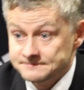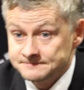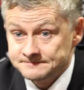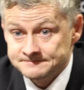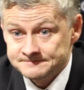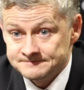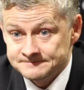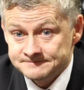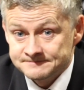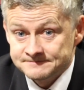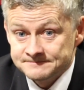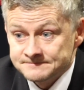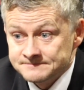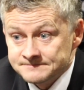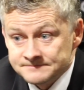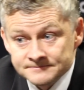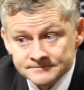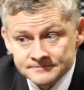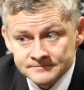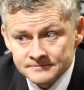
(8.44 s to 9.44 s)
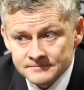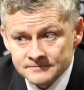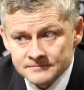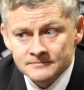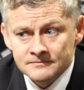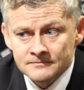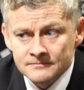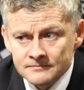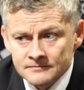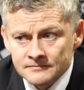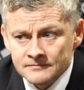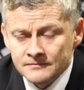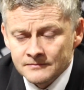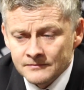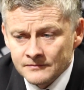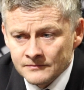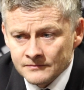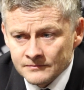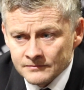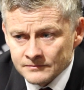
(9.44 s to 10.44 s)
Well, there's been a lot of
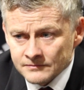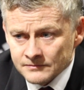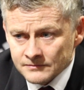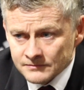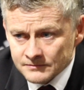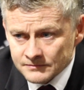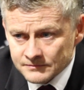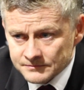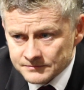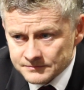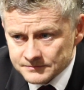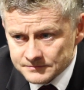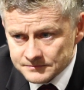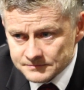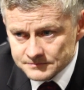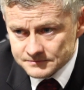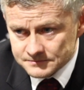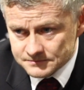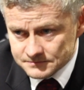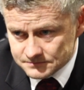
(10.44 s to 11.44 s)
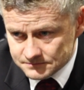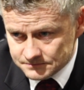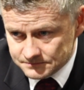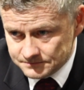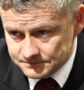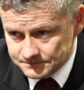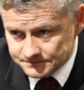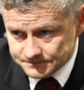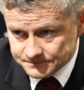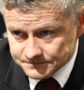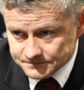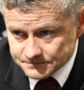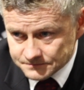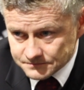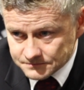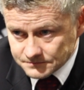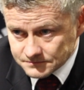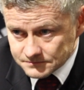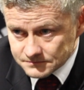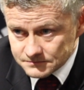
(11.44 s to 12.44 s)
talk of creativity on the midfield.
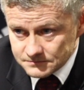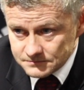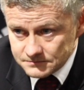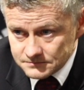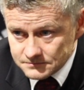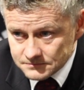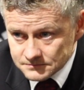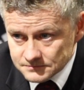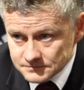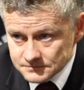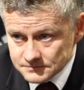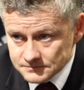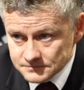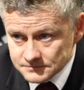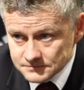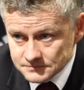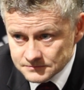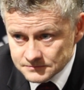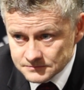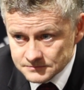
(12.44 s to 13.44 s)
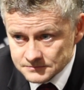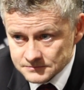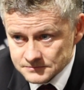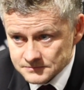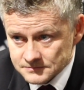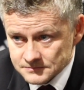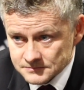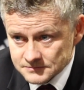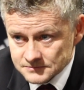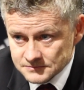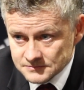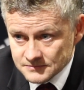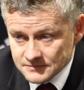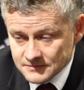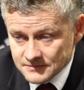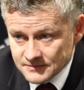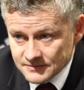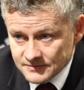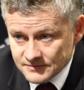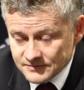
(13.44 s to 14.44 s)
Juan Mata
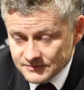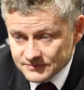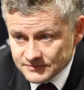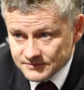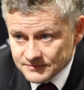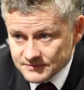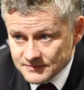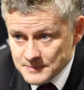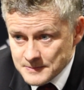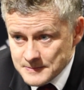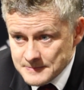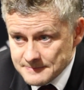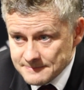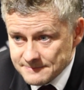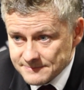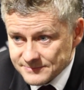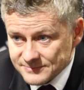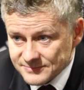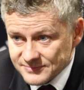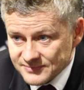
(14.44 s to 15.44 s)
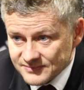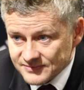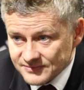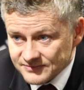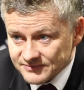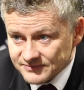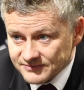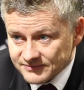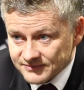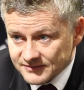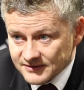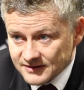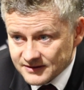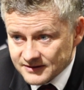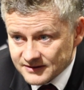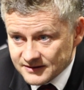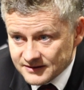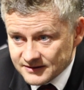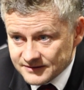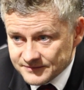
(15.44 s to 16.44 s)
showed a bit of that today, didn't he?
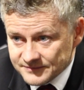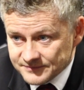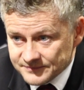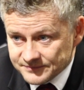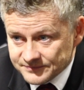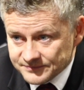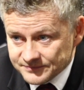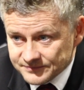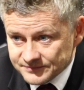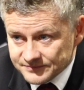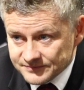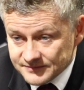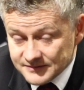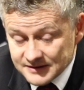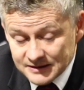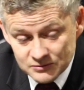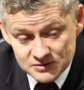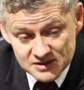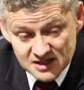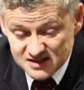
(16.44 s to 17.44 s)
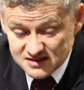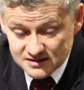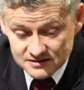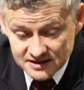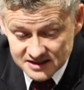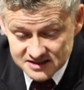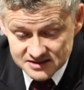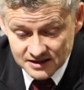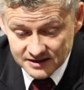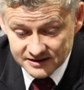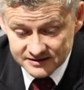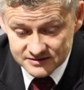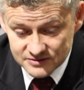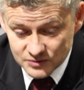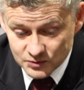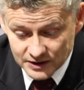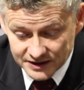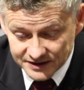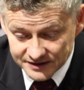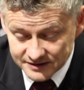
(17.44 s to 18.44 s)
How impressive was he? He was excellent,
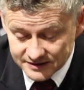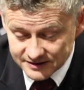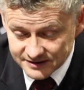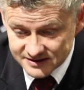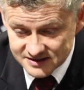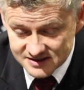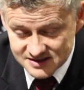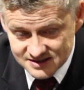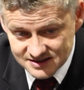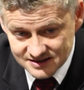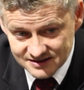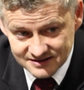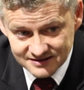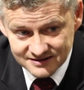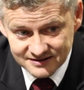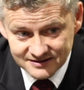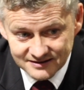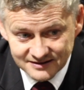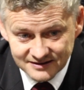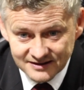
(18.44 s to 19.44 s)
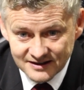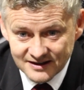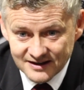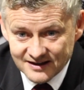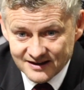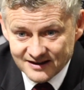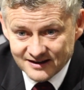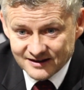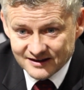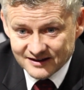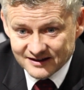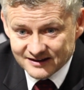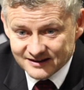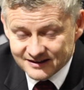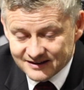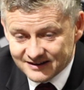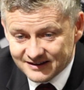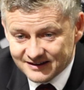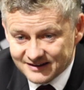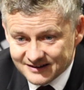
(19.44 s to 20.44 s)
Juan. When
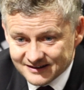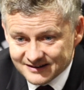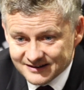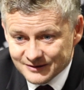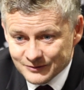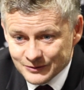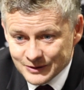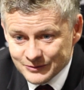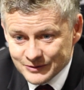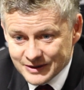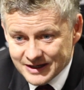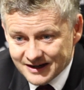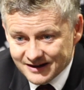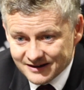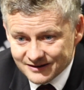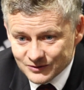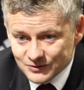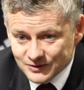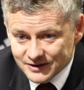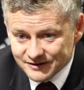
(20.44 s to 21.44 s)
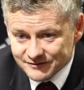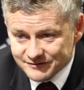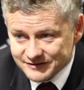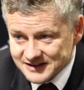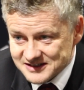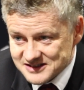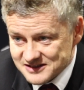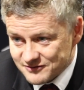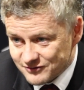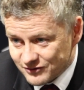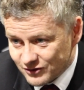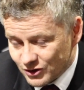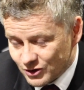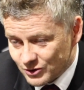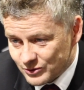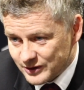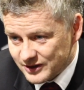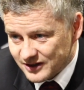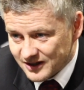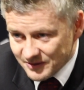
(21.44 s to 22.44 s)
we get Juan facing
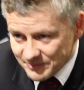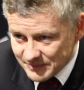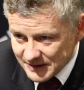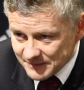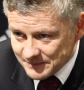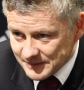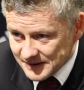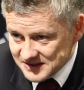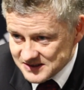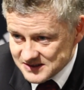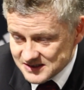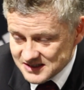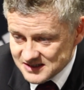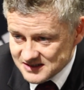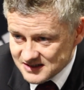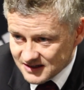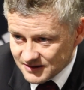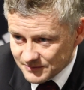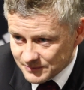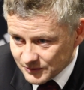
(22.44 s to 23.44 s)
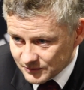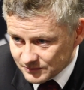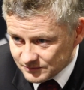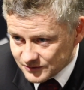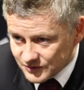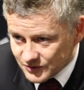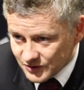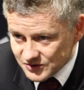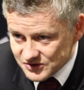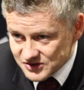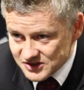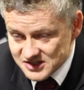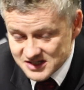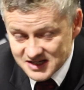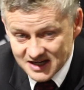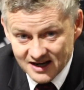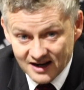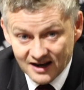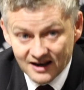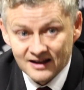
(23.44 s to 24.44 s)
forward, he can pick passes, he can put crosses
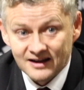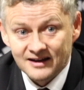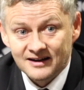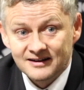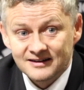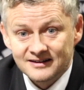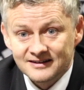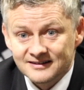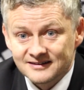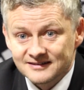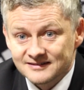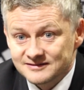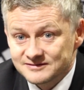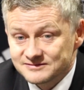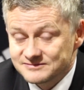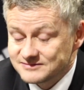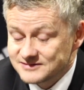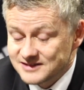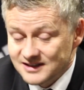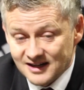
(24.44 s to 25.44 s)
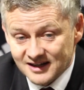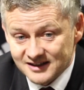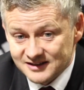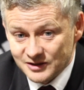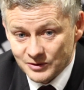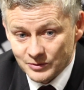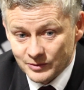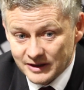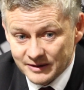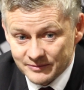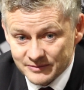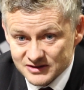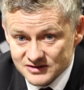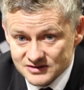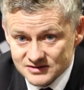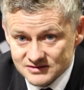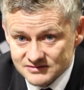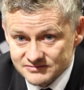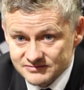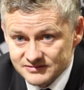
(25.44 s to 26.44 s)
in. Delighted with him.
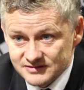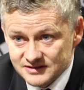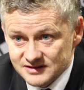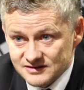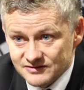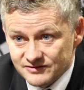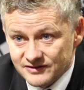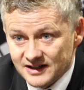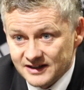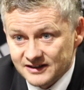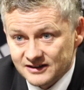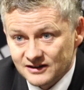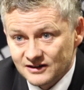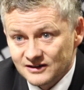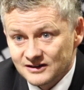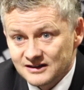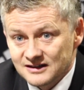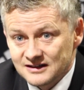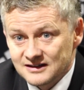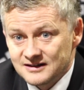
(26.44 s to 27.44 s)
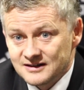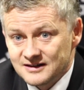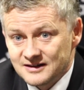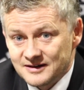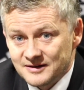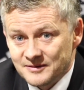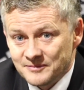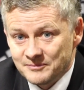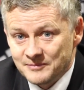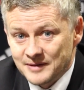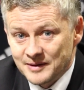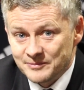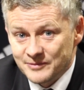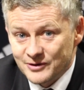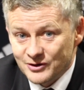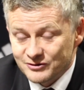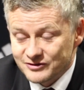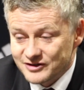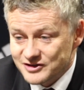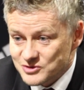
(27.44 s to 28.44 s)
He's a vital
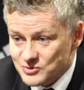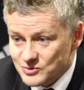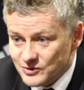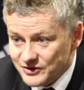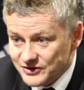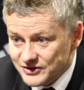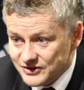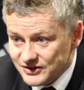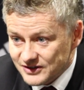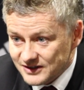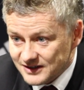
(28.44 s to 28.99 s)
member of the squad.